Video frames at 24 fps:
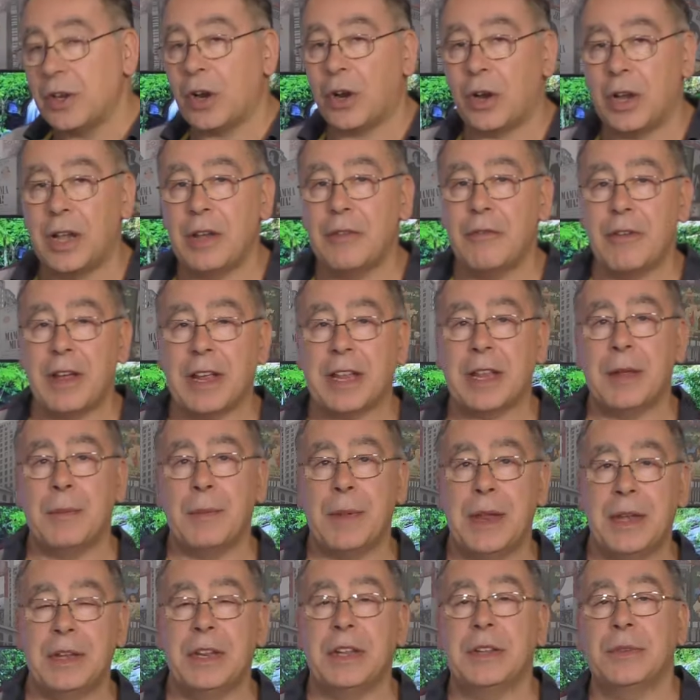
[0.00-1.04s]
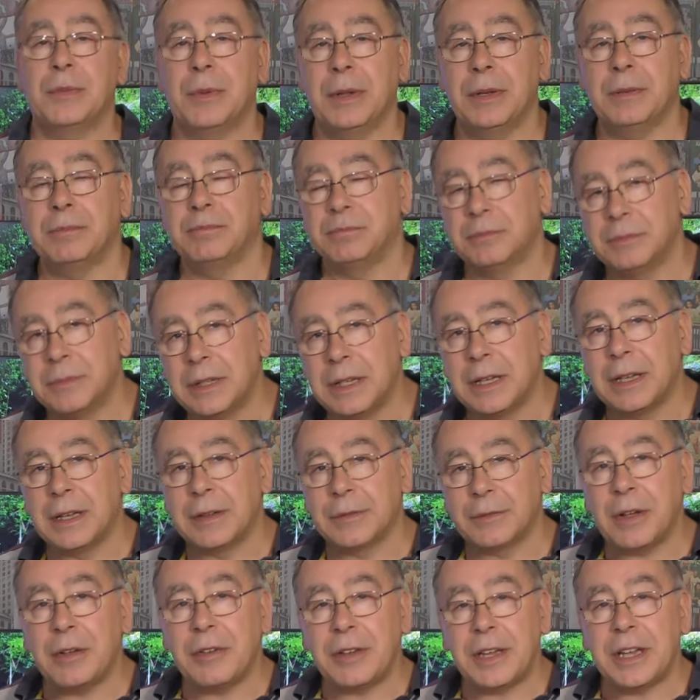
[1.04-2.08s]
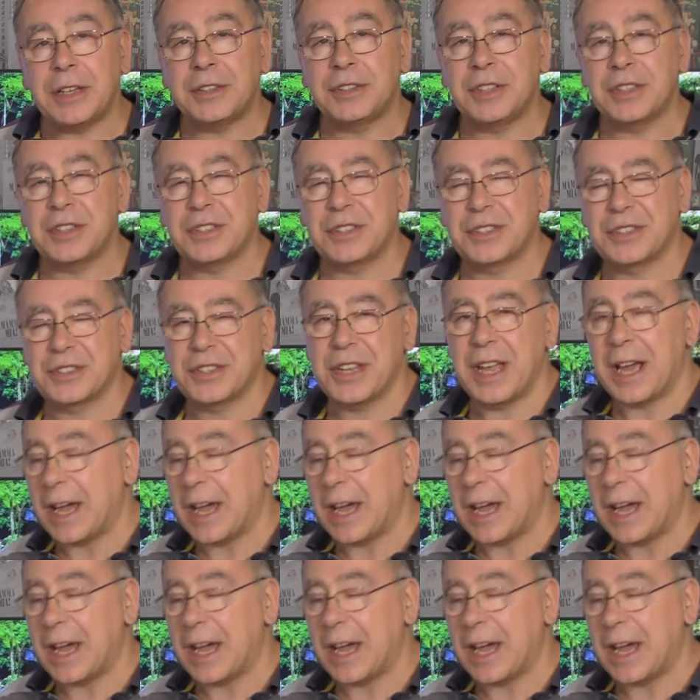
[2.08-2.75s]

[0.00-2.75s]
highly recommend this one. Very easy to set